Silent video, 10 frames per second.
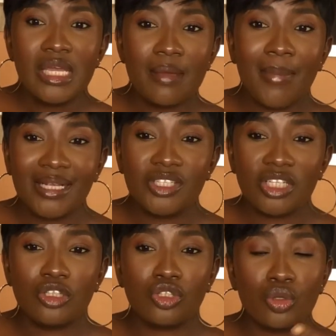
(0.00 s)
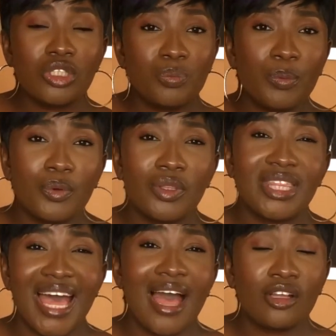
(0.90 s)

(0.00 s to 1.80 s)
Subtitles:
Imagine those people that